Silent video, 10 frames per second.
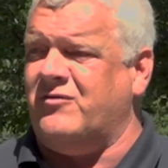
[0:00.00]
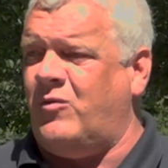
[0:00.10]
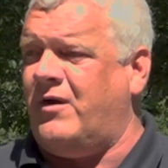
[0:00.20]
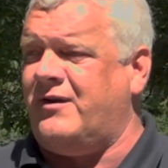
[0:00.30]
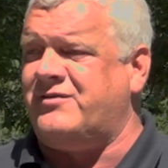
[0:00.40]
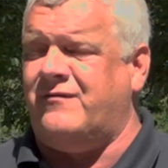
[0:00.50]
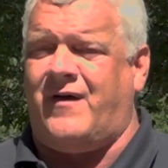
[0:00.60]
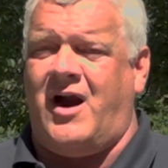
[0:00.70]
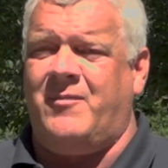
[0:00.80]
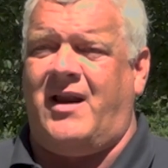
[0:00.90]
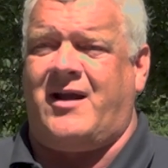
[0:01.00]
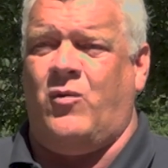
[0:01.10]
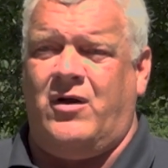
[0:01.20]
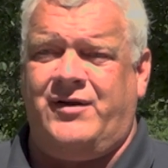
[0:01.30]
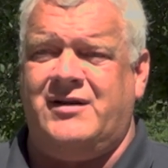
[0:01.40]
to a wilderness environment like a
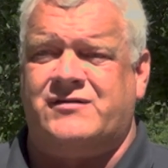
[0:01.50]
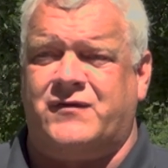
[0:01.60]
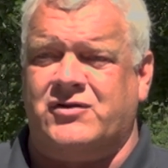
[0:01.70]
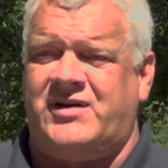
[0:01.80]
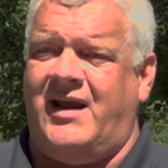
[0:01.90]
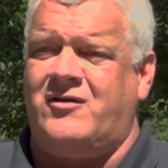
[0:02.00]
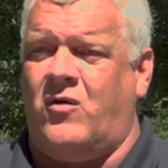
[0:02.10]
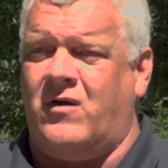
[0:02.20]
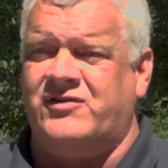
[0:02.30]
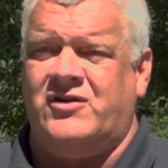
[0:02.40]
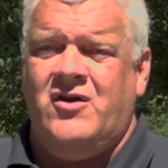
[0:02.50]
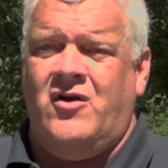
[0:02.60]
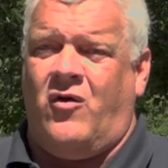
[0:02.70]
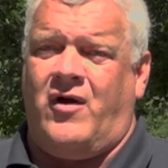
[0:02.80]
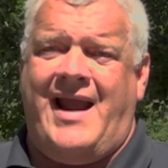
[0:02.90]
wilderness first aid course
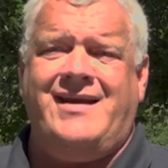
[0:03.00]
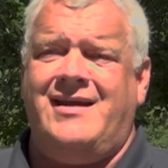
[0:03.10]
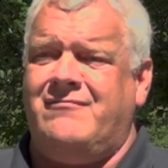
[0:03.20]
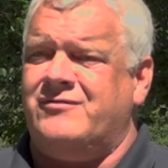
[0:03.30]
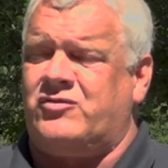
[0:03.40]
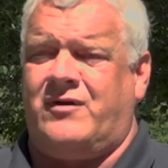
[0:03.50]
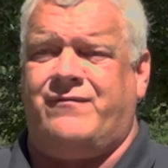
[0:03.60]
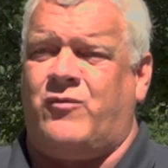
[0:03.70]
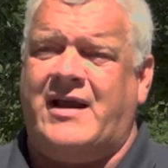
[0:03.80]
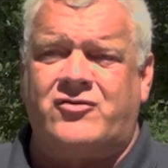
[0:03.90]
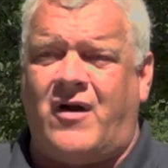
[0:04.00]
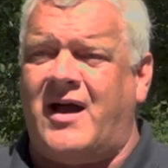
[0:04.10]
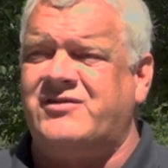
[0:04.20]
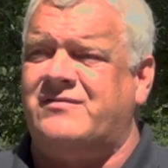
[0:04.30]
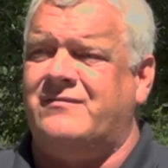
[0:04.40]
or any sort of Red
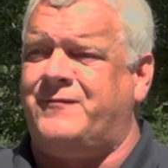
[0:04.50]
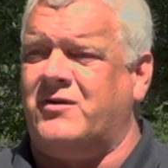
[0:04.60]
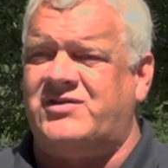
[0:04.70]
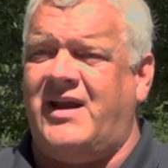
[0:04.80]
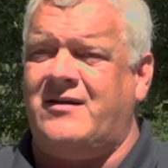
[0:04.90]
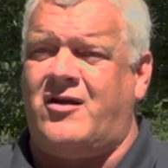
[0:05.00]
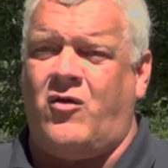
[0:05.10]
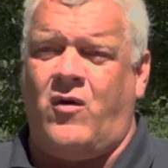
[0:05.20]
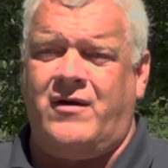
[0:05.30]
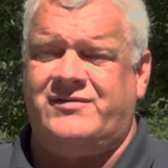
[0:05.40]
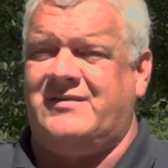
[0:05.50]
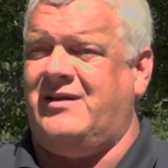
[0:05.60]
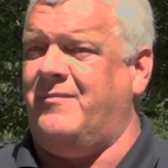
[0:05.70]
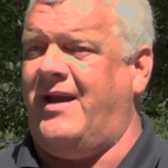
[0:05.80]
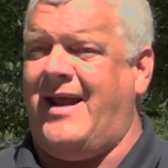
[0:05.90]
Cross first aid course
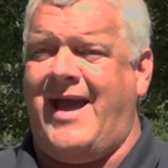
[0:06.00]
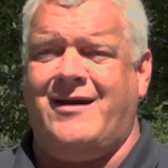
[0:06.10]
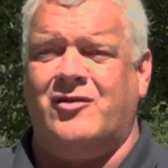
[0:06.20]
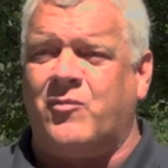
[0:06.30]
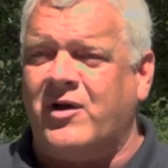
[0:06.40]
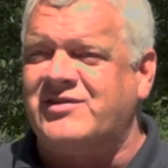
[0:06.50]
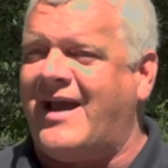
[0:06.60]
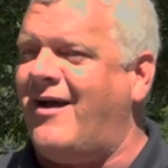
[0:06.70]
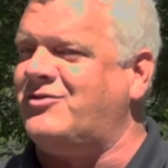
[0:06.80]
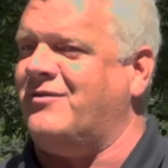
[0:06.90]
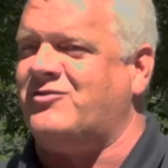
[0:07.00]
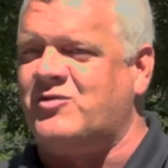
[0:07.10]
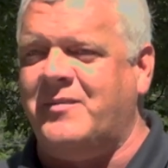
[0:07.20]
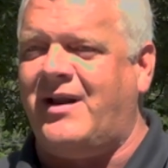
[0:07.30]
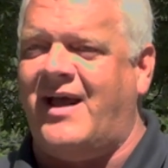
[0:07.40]
that you might have had in the Boy Scouts or
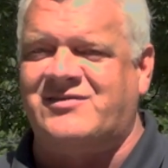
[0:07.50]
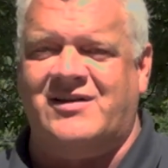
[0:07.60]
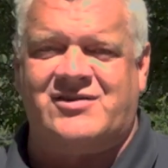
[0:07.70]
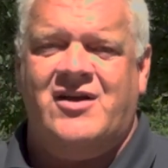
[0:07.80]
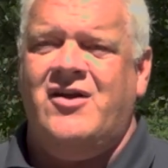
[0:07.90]
swimming lessons.